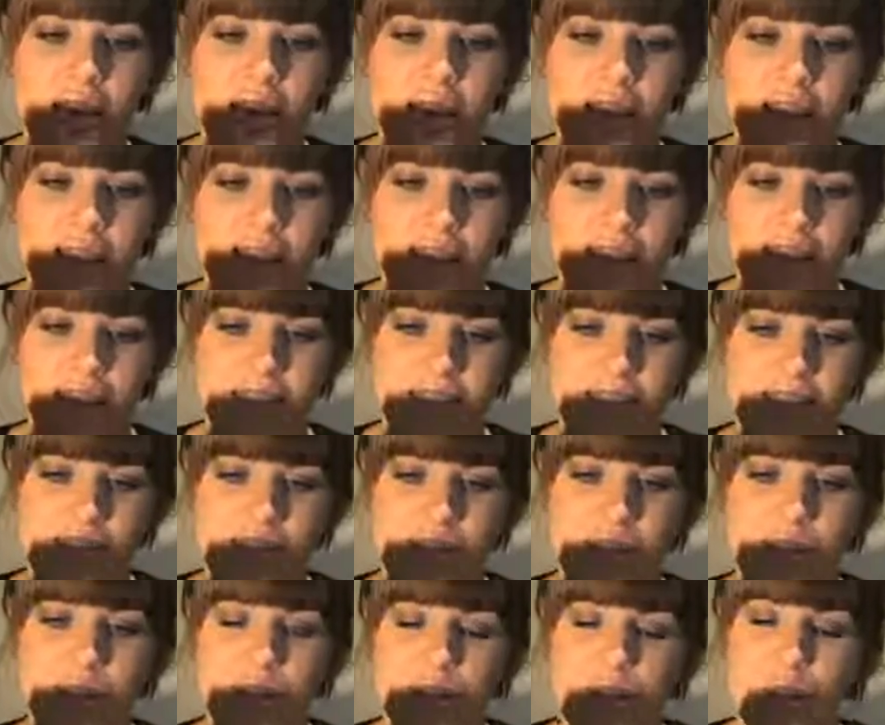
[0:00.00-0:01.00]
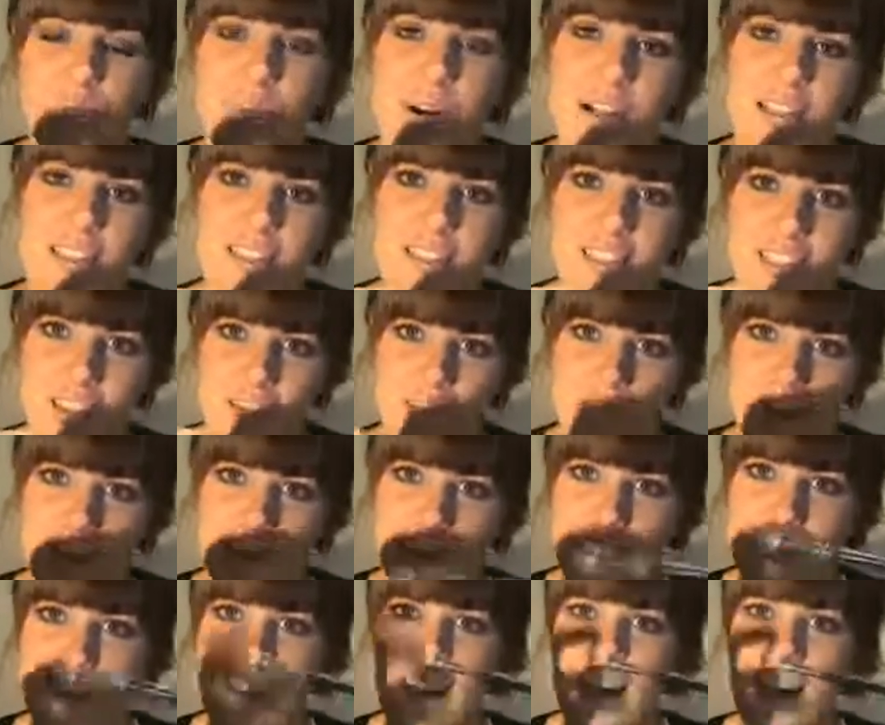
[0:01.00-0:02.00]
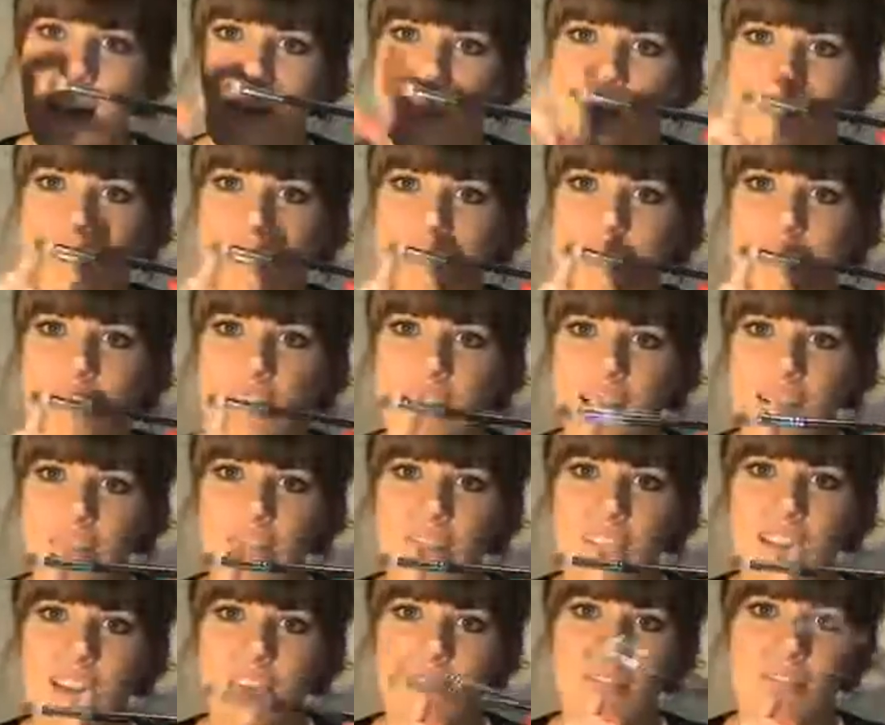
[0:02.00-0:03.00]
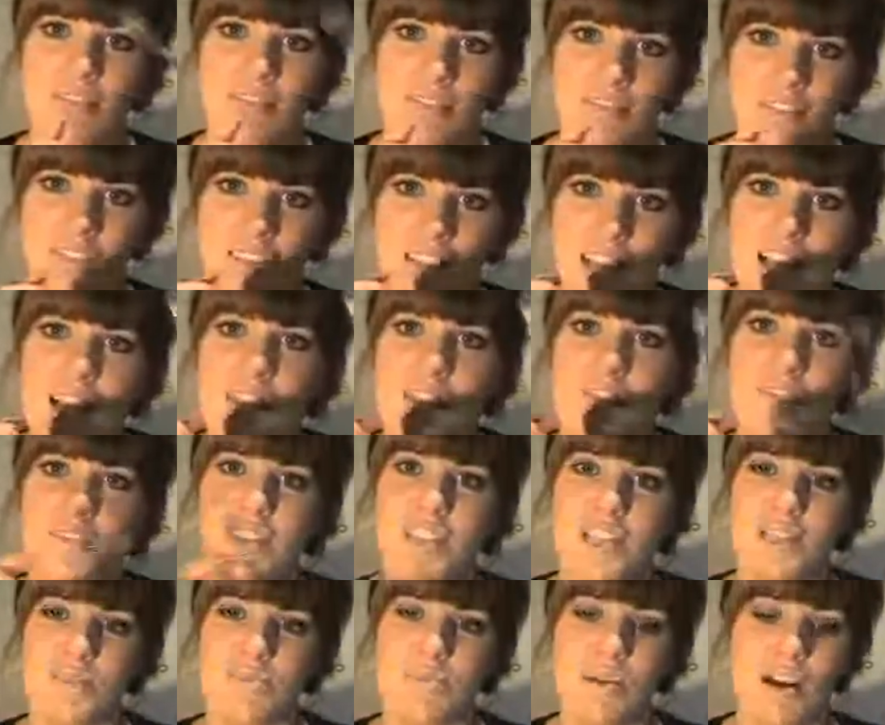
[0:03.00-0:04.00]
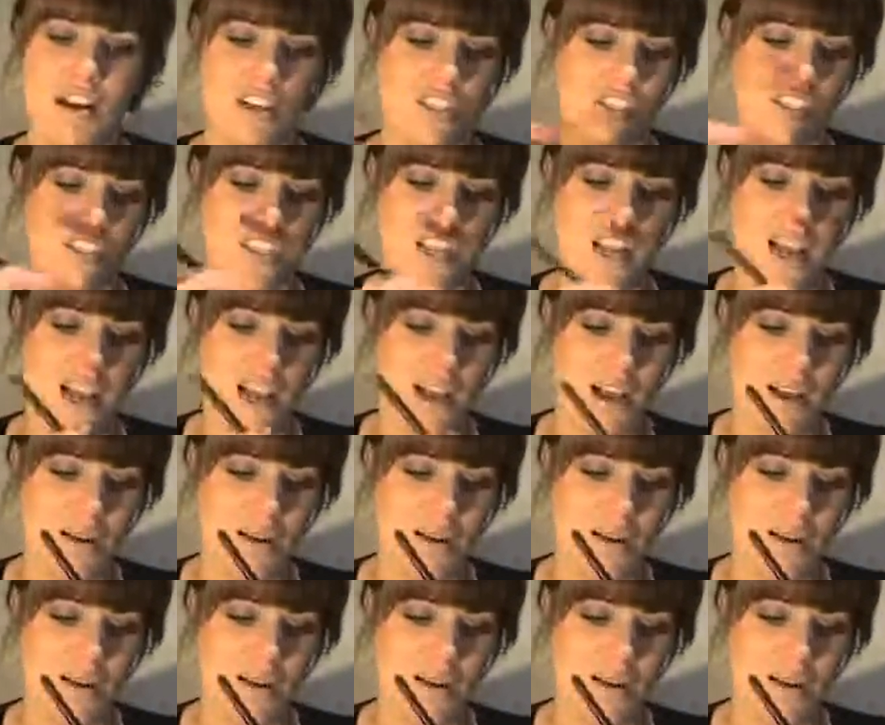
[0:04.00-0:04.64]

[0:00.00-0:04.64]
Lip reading: this one is the 217, and I absolutely love this brush.